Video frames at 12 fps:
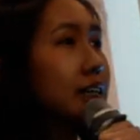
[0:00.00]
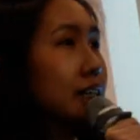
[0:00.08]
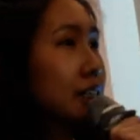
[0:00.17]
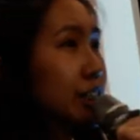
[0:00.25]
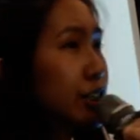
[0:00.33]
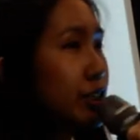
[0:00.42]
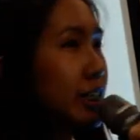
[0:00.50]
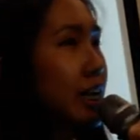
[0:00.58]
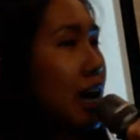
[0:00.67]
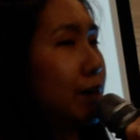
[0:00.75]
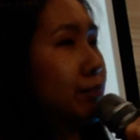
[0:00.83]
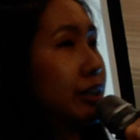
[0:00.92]
It's usually
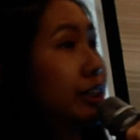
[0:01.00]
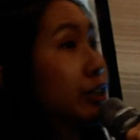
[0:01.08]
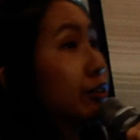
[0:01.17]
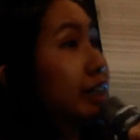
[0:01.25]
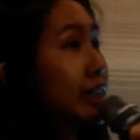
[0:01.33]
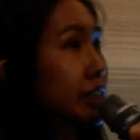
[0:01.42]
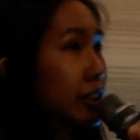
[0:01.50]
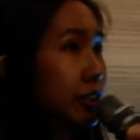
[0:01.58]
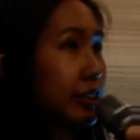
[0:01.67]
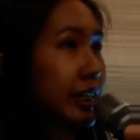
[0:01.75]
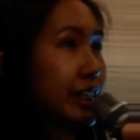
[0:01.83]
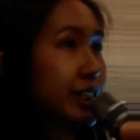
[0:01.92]
happened during
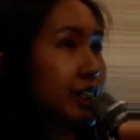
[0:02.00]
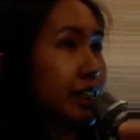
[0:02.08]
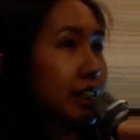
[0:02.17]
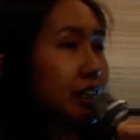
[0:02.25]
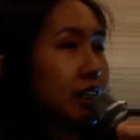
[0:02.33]
interrogation,